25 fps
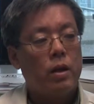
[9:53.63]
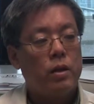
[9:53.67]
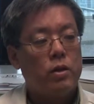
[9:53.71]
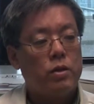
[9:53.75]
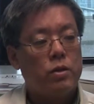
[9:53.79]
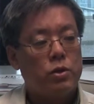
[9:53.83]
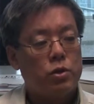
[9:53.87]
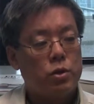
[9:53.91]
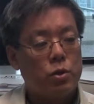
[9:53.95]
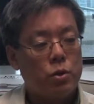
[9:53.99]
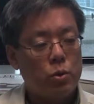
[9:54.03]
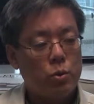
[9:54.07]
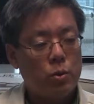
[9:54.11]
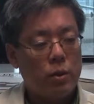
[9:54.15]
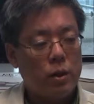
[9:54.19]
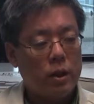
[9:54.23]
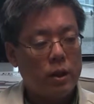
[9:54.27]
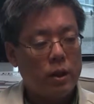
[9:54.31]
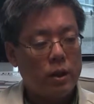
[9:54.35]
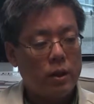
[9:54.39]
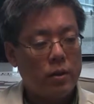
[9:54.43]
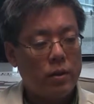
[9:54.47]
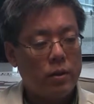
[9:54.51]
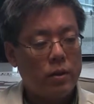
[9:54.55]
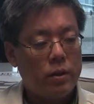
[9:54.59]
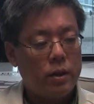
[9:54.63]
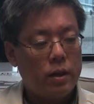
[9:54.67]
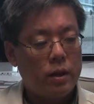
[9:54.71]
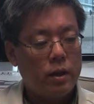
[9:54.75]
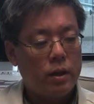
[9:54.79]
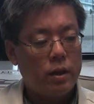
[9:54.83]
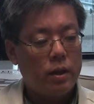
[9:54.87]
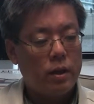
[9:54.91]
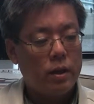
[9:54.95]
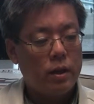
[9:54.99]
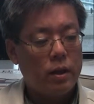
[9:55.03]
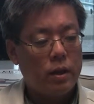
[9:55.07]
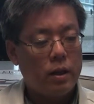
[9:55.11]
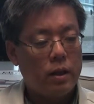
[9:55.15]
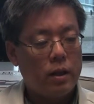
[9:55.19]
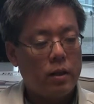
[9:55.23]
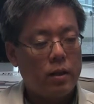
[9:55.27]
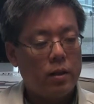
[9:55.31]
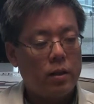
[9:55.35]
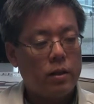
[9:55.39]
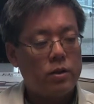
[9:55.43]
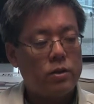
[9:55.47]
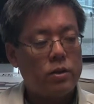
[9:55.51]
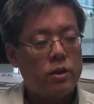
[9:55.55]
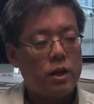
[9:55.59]
So
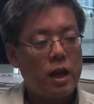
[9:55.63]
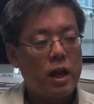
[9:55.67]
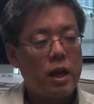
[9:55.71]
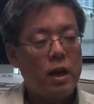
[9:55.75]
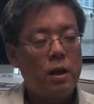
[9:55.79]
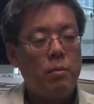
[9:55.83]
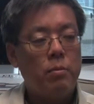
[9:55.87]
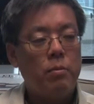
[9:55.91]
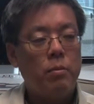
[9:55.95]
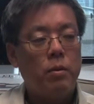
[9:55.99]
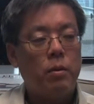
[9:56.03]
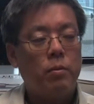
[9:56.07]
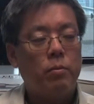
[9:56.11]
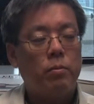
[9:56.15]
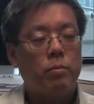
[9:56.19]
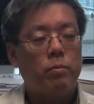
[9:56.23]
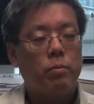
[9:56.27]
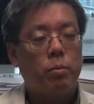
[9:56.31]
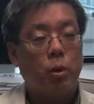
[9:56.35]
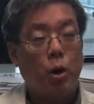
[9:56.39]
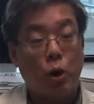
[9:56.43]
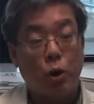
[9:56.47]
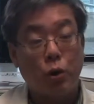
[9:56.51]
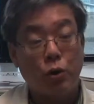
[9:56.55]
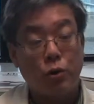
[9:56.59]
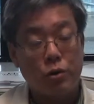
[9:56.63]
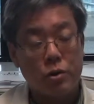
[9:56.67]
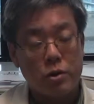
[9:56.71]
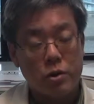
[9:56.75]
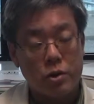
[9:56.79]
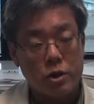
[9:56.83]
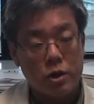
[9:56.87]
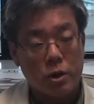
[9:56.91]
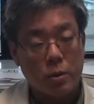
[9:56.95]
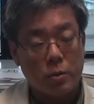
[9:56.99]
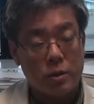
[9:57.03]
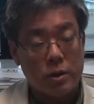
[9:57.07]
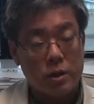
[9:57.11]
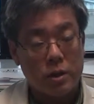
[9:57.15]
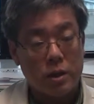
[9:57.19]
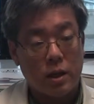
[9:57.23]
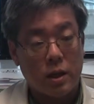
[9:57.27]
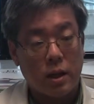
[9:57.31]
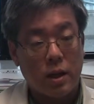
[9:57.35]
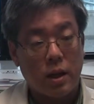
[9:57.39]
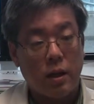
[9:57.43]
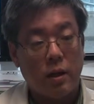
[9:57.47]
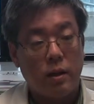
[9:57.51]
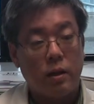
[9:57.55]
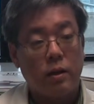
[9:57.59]
the same person, shall we
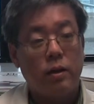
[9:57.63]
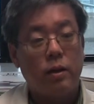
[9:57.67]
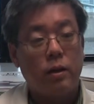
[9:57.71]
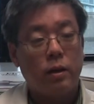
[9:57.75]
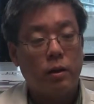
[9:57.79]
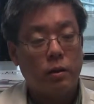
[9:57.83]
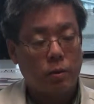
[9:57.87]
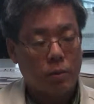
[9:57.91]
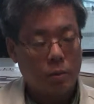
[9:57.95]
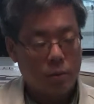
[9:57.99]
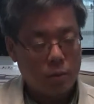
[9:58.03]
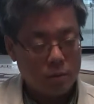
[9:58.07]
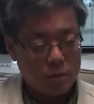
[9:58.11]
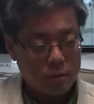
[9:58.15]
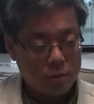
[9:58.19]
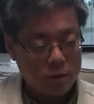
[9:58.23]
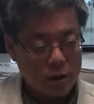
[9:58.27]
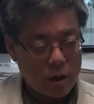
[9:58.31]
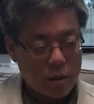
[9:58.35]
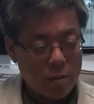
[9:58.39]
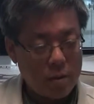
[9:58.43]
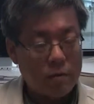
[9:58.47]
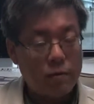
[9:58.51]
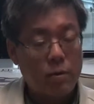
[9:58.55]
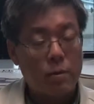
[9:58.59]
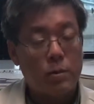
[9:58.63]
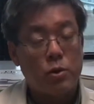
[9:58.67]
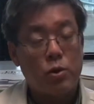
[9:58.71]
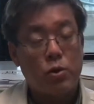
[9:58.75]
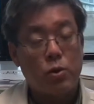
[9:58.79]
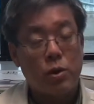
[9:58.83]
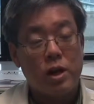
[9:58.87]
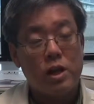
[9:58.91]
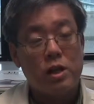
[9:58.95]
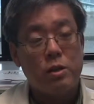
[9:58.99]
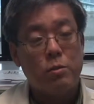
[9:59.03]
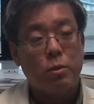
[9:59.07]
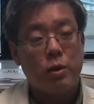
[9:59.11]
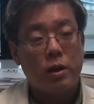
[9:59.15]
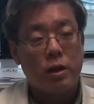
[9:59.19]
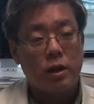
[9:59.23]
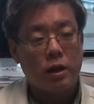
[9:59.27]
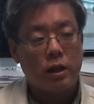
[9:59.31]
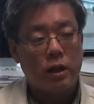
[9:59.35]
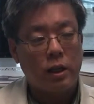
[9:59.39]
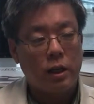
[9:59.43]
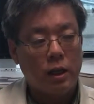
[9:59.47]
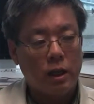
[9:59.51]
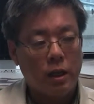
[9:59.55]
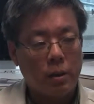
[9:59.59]
say, coming from a transplant
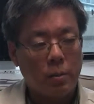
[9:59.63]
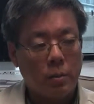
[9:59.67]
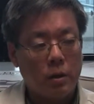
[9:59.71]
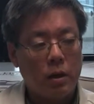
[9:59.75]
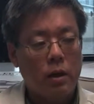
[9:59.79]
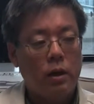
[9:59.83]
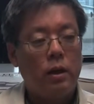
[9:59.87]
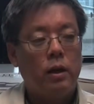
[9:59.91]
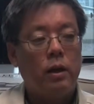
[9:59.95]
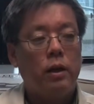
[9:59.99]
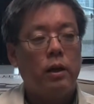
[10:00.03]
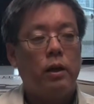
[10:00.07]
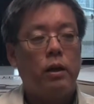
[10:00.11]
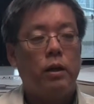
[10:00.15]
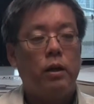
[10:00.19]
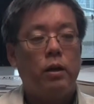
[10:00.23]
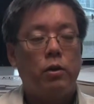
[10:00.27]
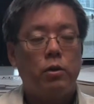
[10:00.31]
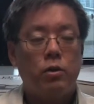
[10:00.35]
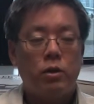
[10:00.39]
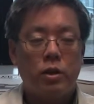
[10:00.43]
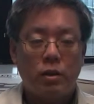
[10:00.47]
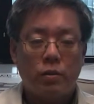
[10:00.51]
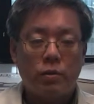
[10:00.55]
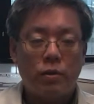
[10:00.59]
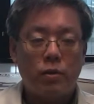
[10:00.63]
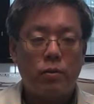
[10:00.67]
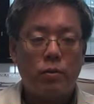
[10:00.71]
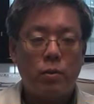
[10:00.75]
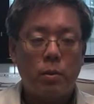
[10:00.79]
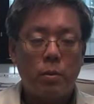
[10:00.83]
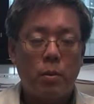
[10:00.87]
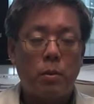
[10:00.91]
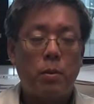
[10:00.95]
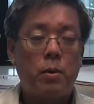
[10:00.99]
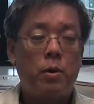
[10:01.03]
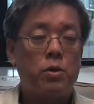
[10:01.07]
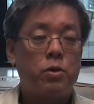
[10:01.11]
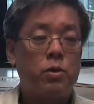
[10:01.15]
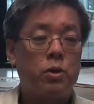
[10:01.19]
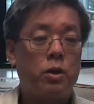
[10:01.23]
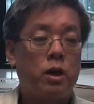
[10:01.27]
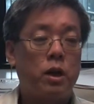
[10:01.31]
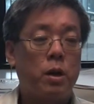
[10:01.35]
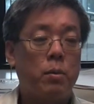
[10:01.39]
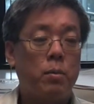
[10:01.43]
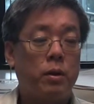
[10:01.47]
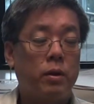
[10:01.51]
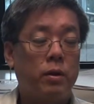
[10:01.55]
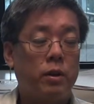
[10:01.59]
team, they're different from a person
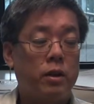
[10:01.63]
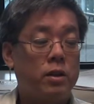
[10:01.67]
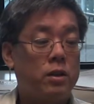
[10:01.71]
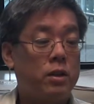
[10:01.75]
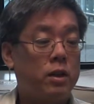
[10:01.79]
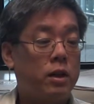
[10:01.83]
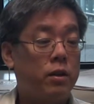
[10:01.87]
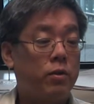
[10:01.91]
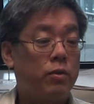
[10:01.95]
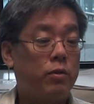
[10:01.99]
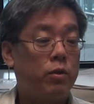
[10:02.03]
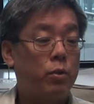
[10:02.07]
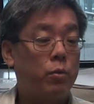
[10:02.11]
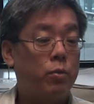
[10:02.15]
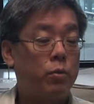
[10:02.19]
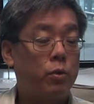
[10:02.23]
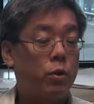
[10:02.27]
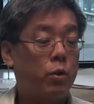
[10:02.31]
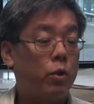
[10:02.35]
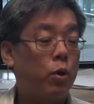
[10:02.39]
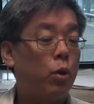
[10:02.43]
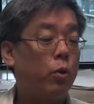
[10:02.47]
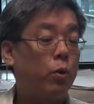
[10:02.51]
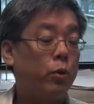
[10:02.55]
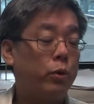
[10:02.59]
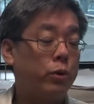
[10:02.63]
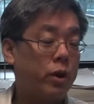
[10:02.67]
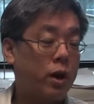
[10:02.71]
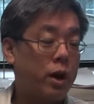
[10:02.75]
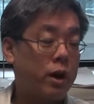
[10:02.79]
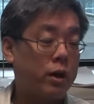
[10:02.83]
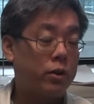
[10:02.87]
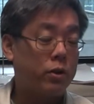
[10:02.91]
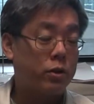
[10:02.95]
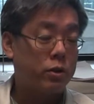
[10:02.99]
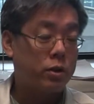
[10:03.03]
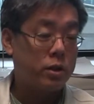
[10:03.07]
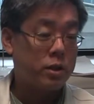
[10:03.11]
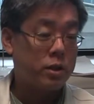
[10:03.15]
coming, let's say, from your local doctor to